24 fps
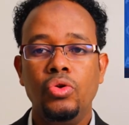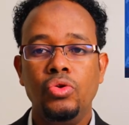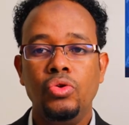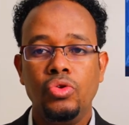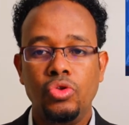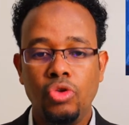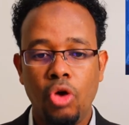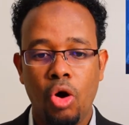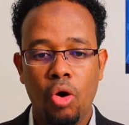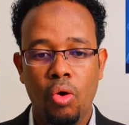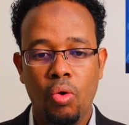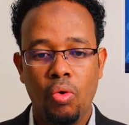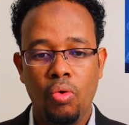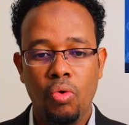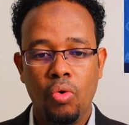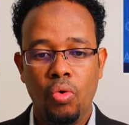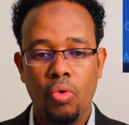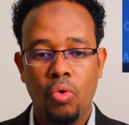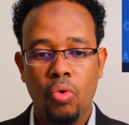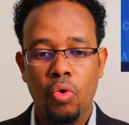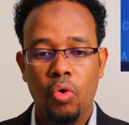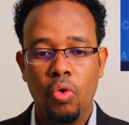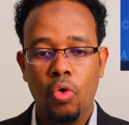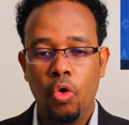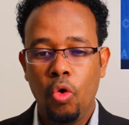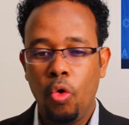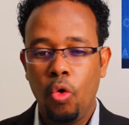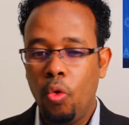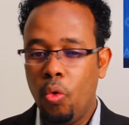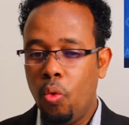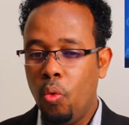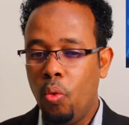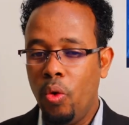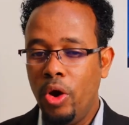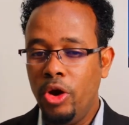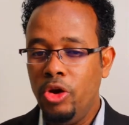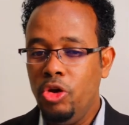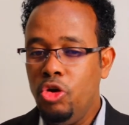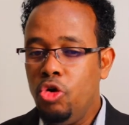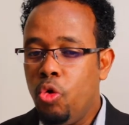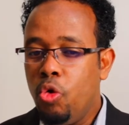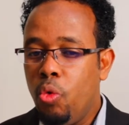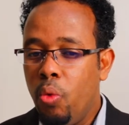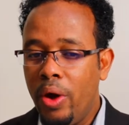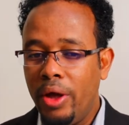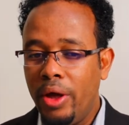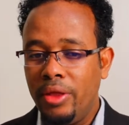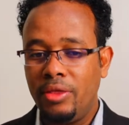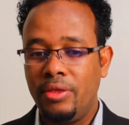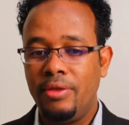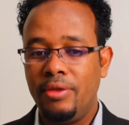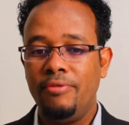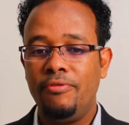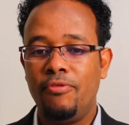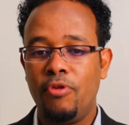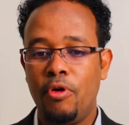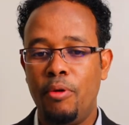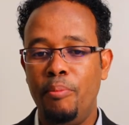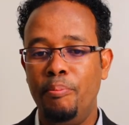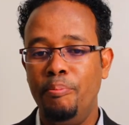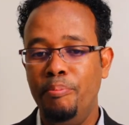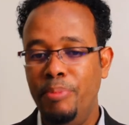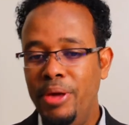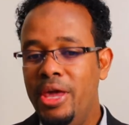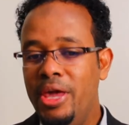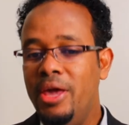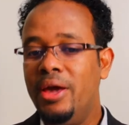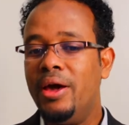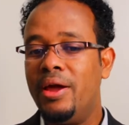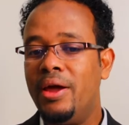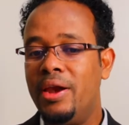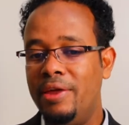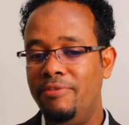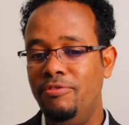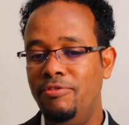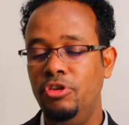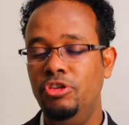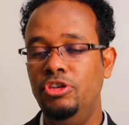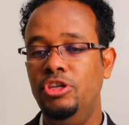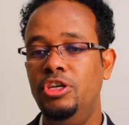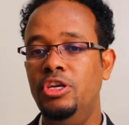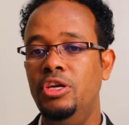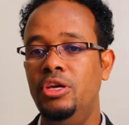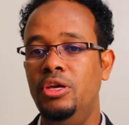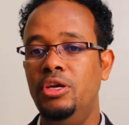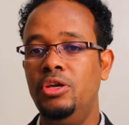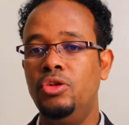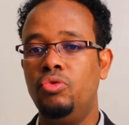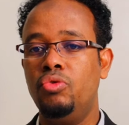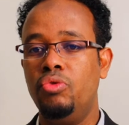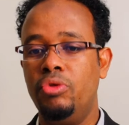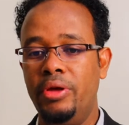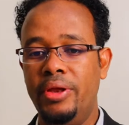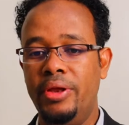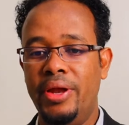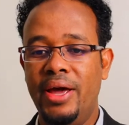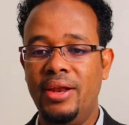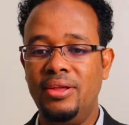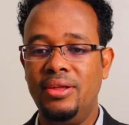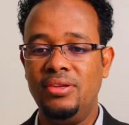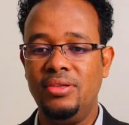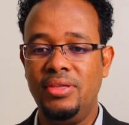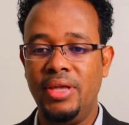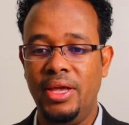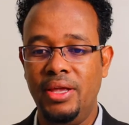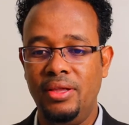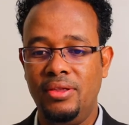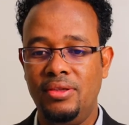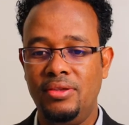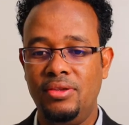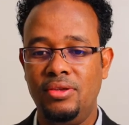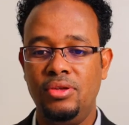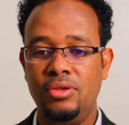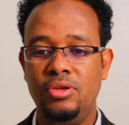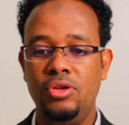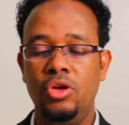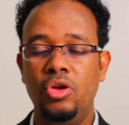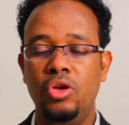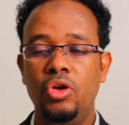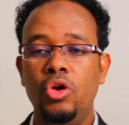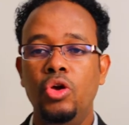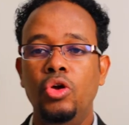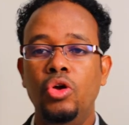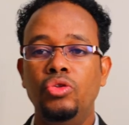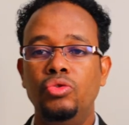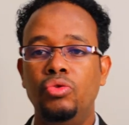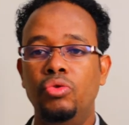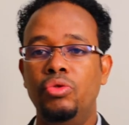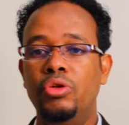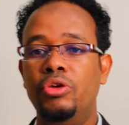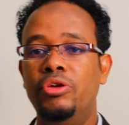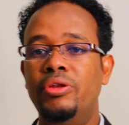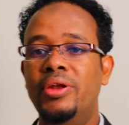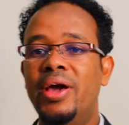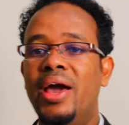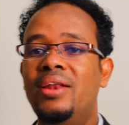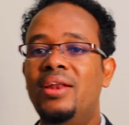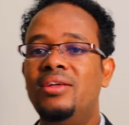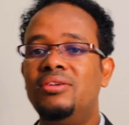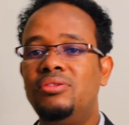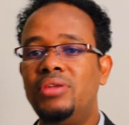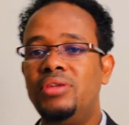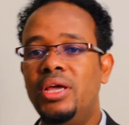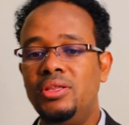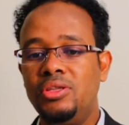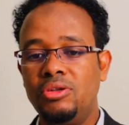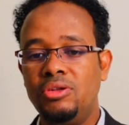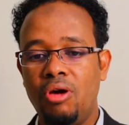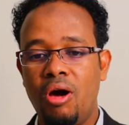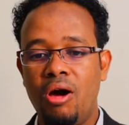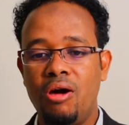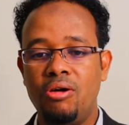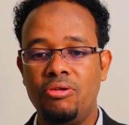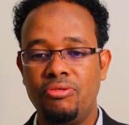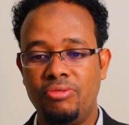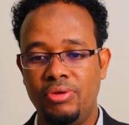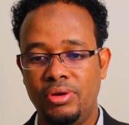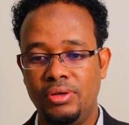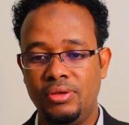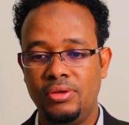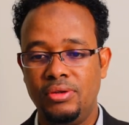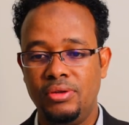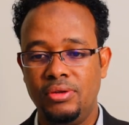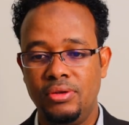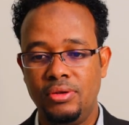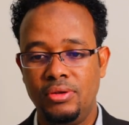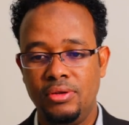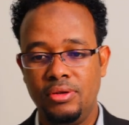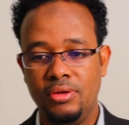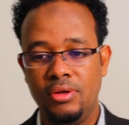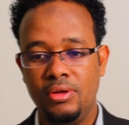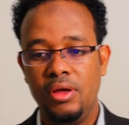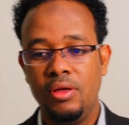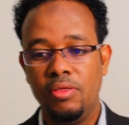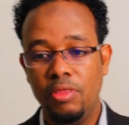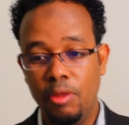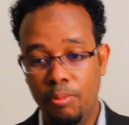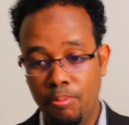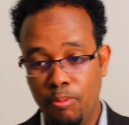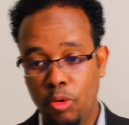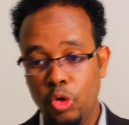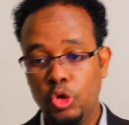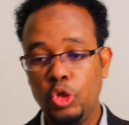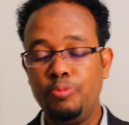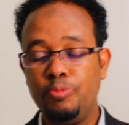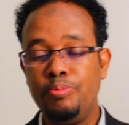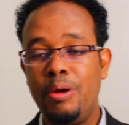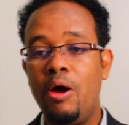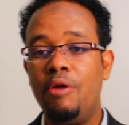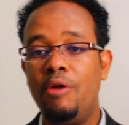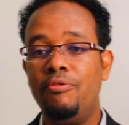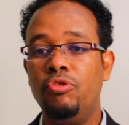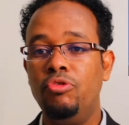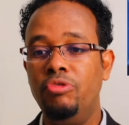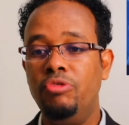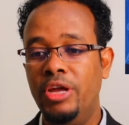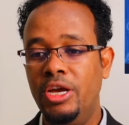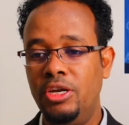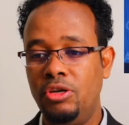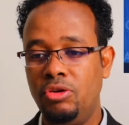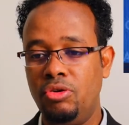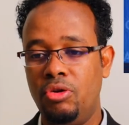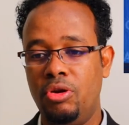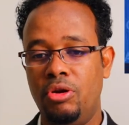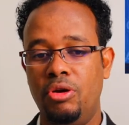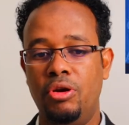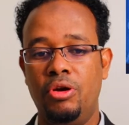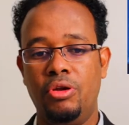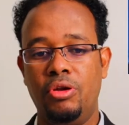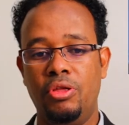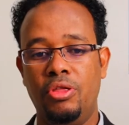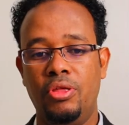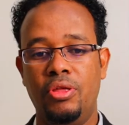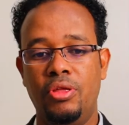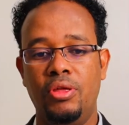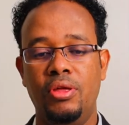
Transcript: So, when you went from being a refugee to the United States, to the United States Congress, the most powerful nation on earth,